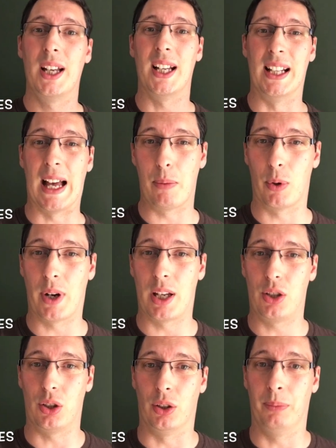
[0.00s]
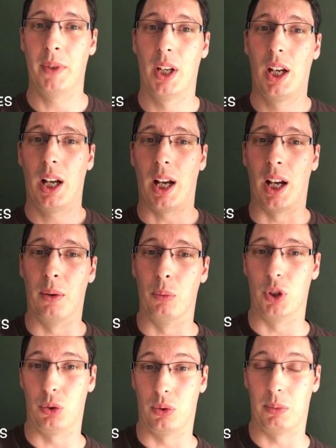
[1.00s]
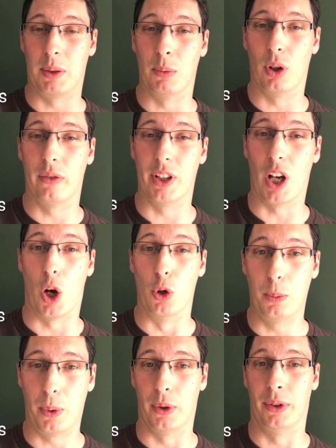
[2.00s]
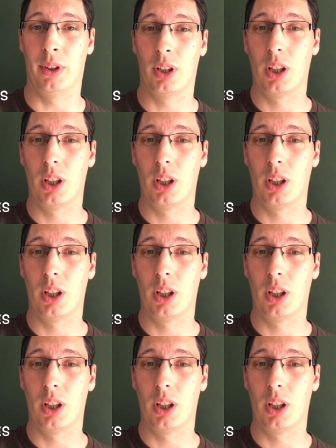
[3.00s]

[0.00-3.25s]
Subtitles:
elaboration, which would be more of an open